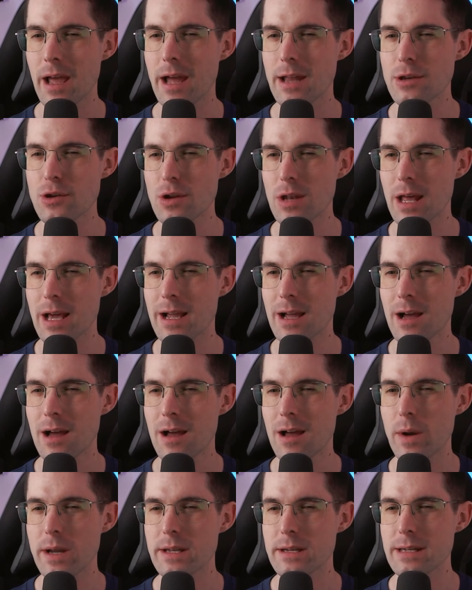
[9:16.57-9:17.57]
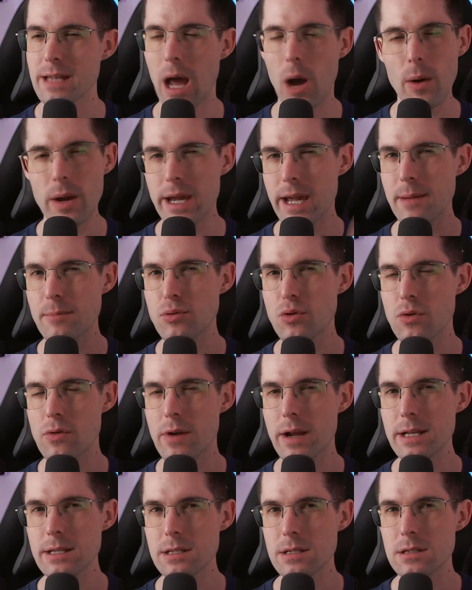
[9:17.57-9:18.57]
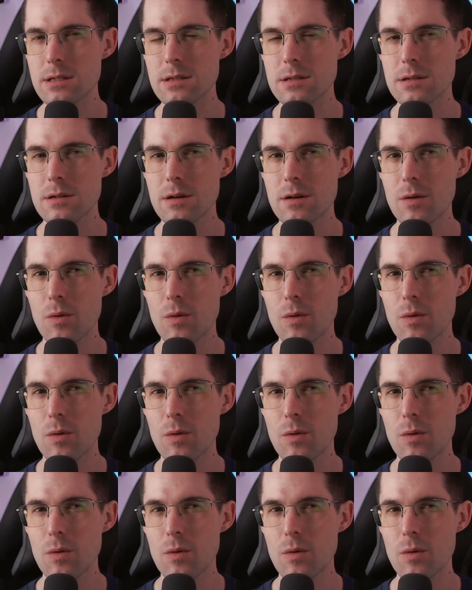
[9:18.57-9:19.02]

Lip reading: and you're like, wait, now I can progress?